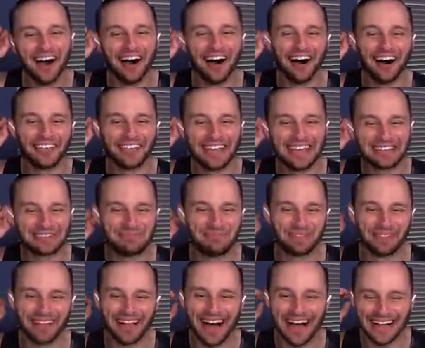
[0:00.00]
All these
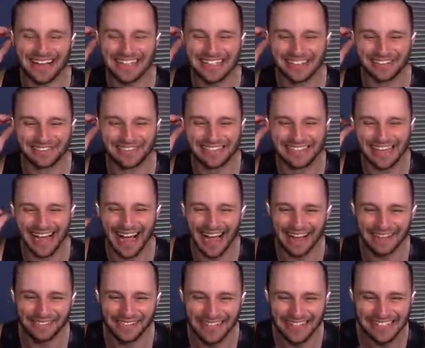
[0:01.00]
blocks of
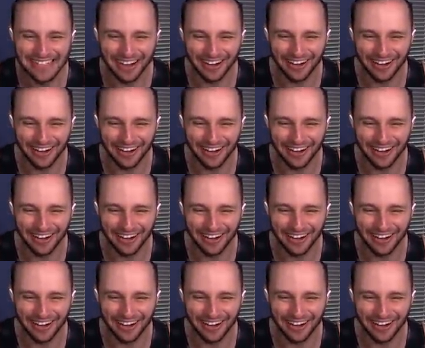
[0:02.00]
diamonds,